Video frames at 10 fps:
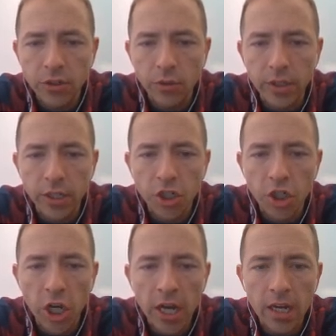to the
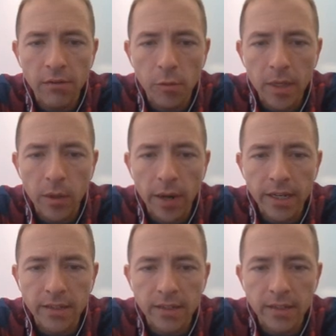chain of amino
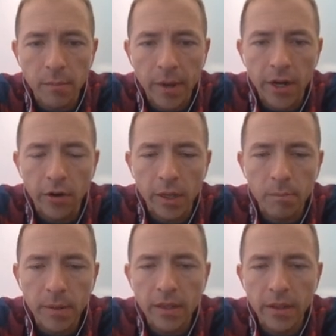acids that might
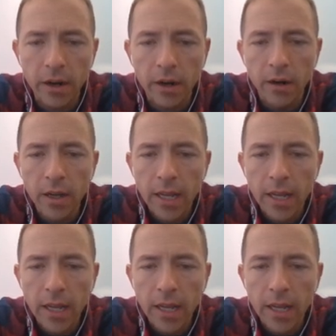already be there.